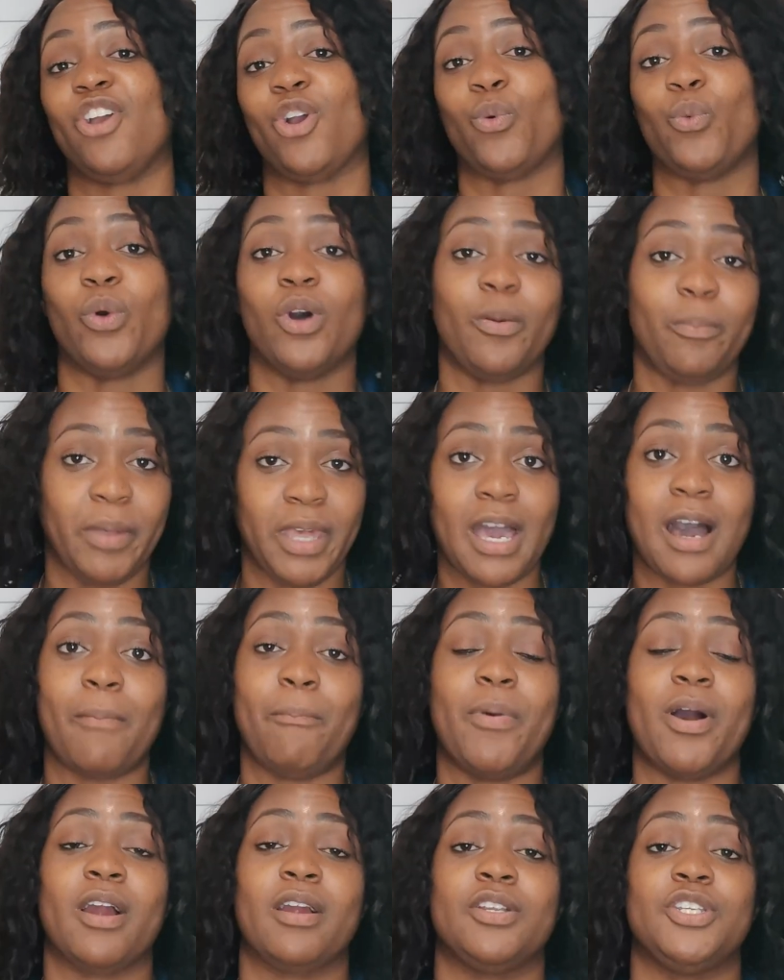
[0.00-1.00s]
There will be
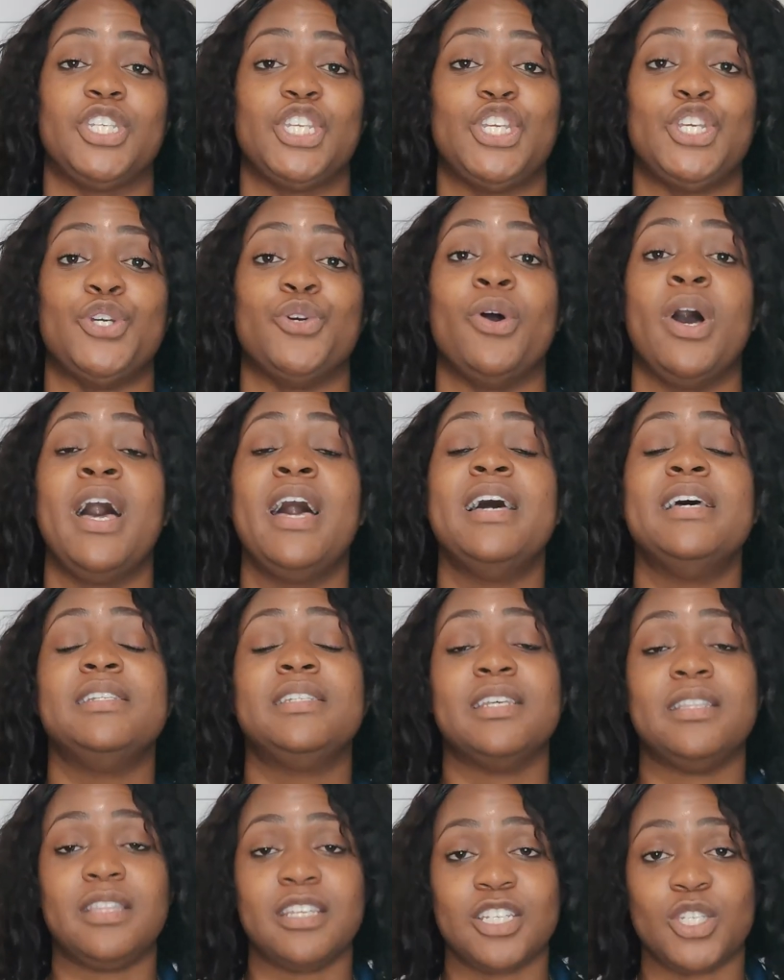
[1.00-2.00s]
a part 2
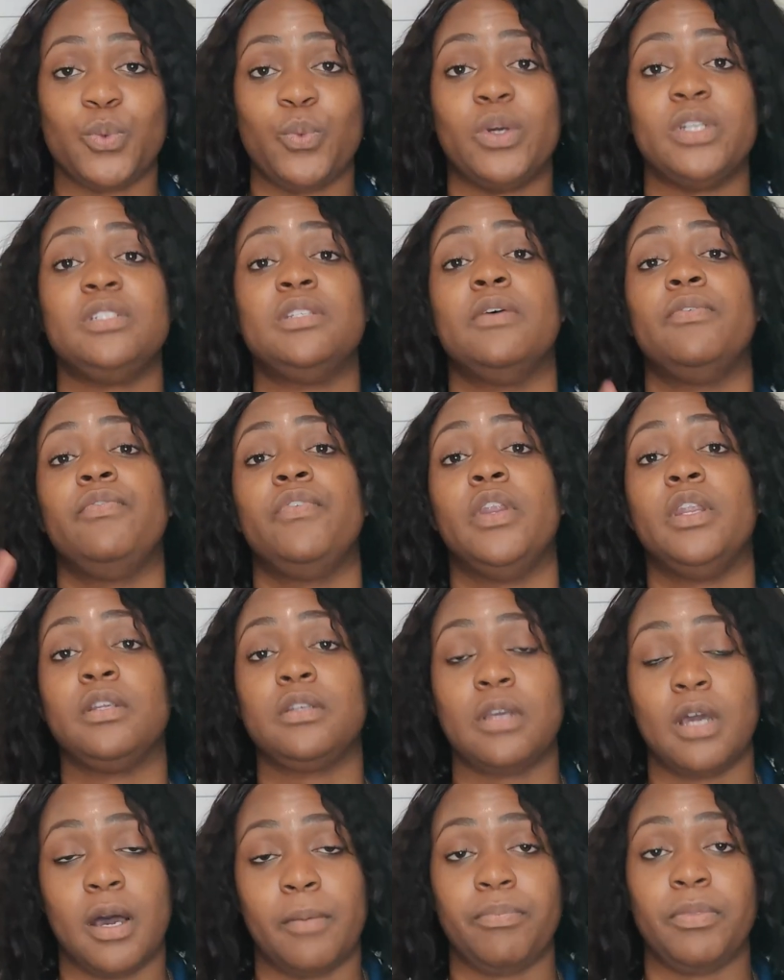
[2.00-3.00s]
to this one to
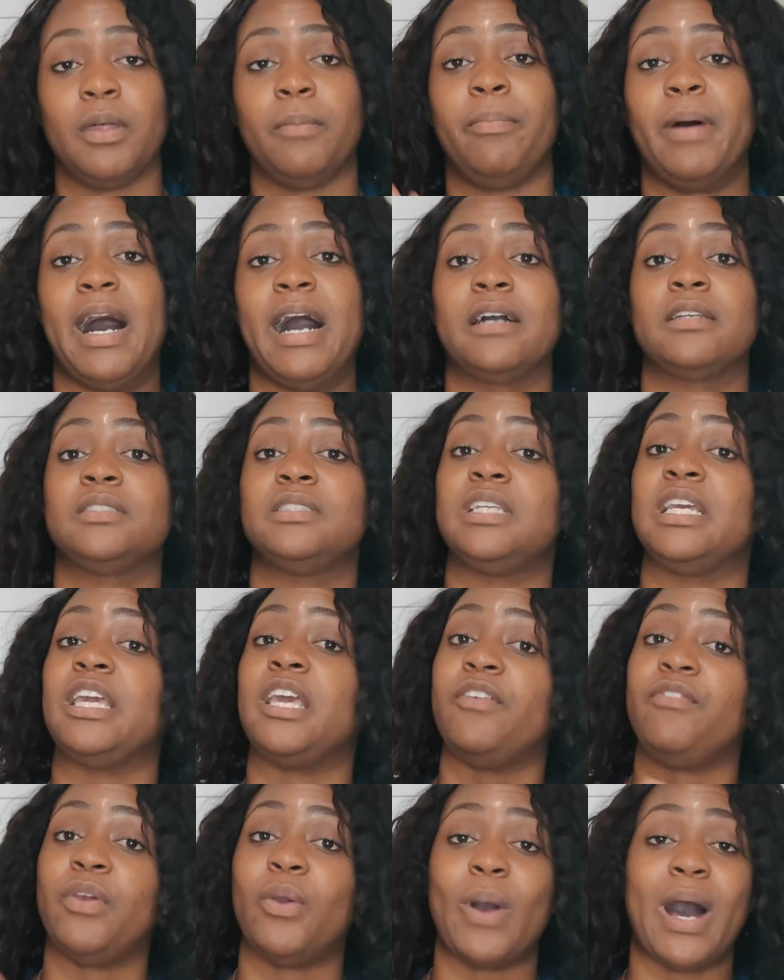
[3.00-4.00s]
finish up the box, to
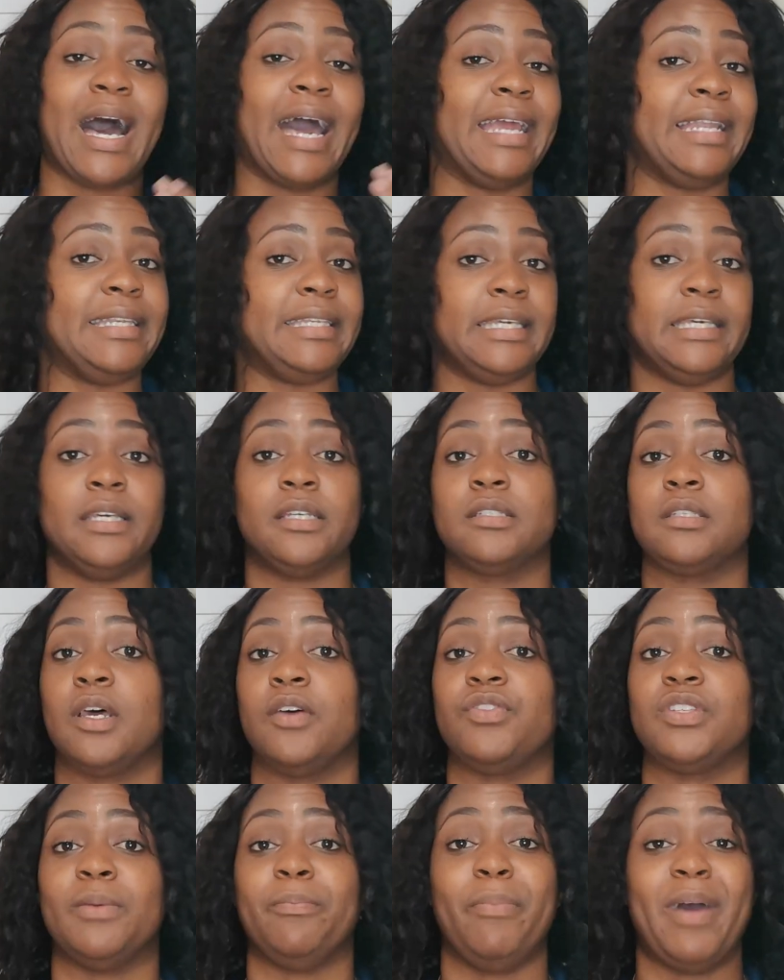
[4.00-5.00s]
give you ideas
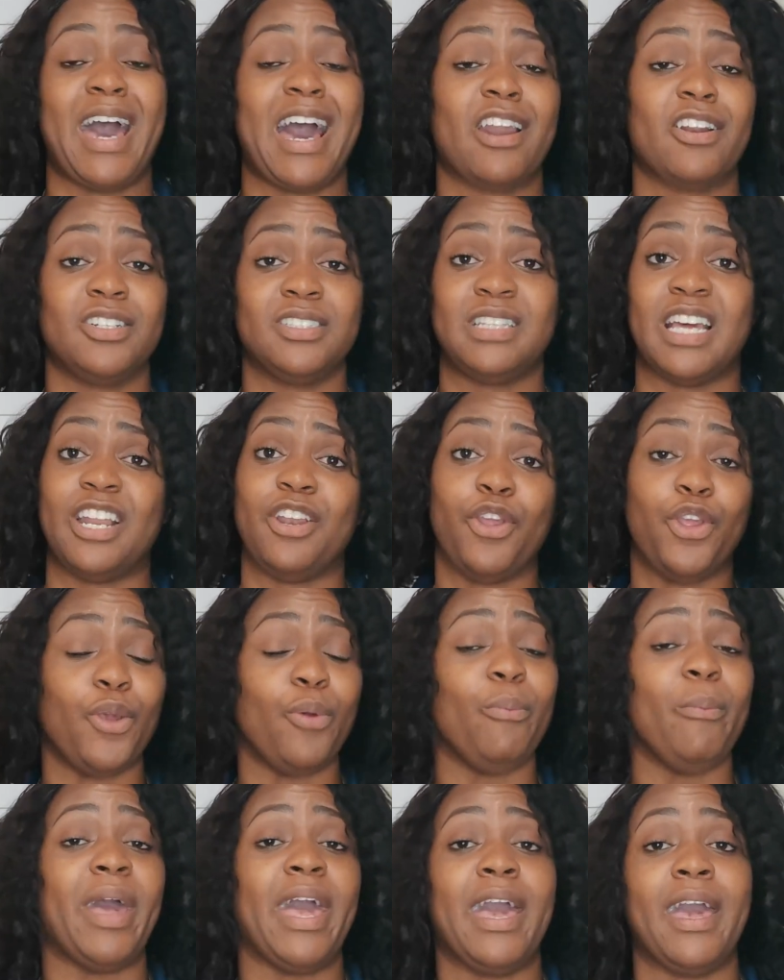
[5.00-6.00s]
of some patterns that
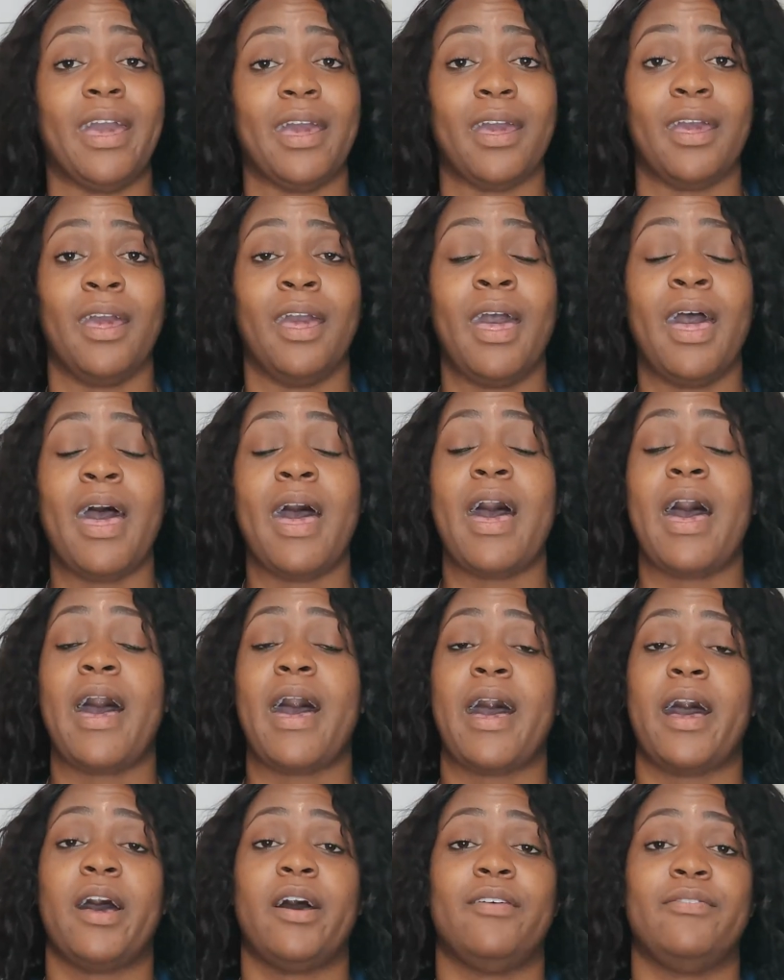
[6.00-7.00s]
you may
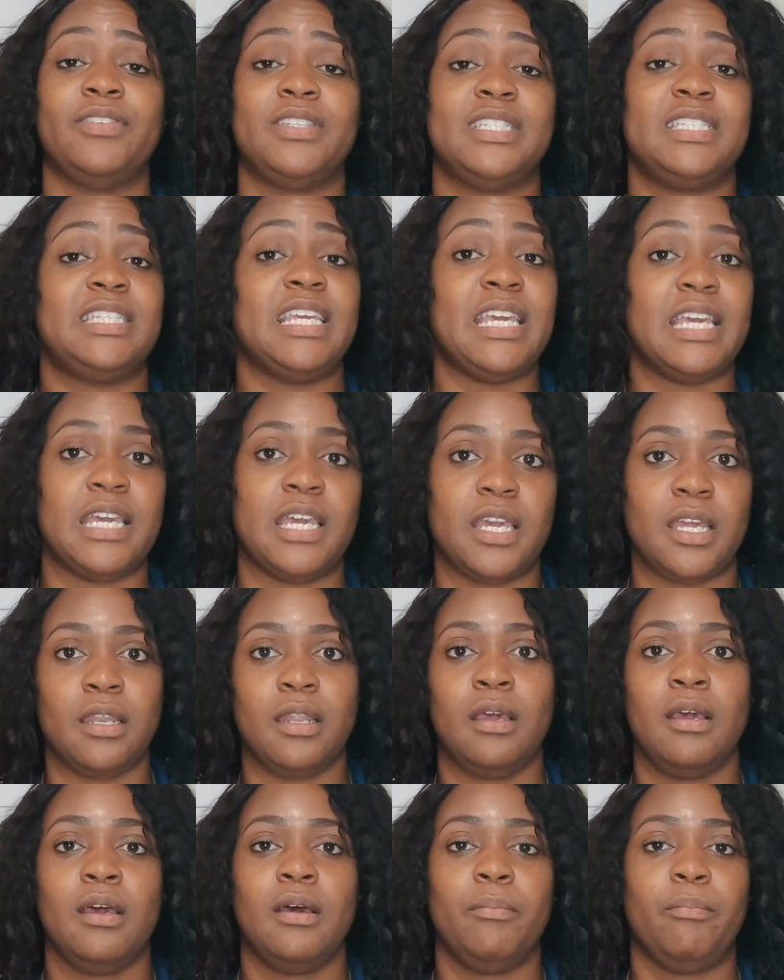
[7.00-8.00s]
have
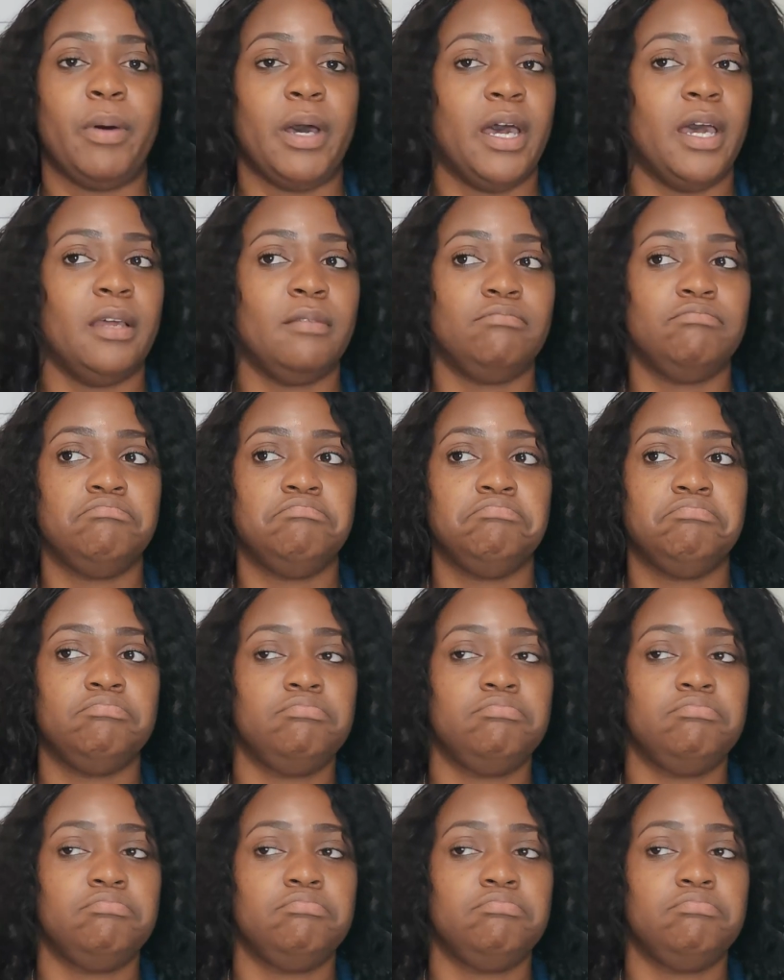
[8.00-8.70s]
seen but